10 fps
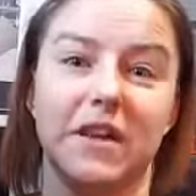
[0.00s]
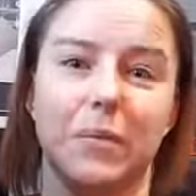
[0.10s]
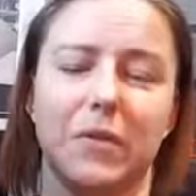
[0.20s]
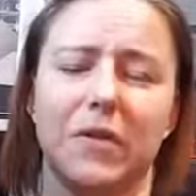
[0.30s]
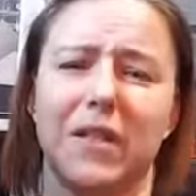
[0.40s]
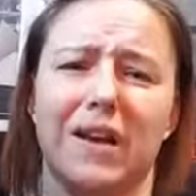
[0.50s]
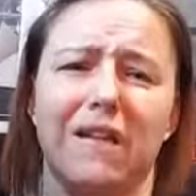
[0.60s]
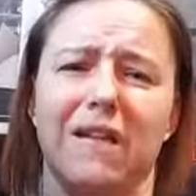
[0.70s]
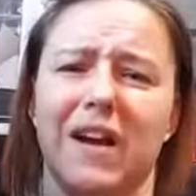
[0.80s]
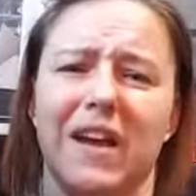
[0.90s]
up or they're like,
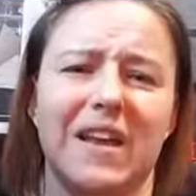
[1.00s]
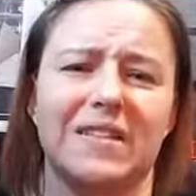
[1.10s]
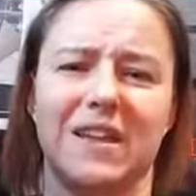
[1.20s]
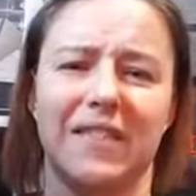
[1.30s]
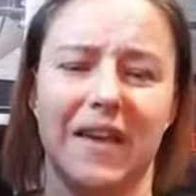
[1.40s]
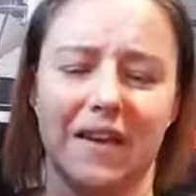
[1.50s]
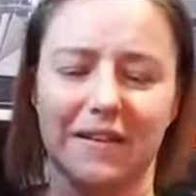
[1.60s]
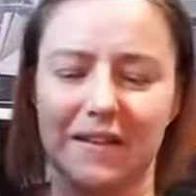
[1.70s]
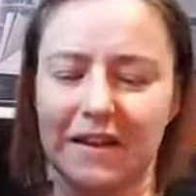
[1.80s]
oh, I can't stand that.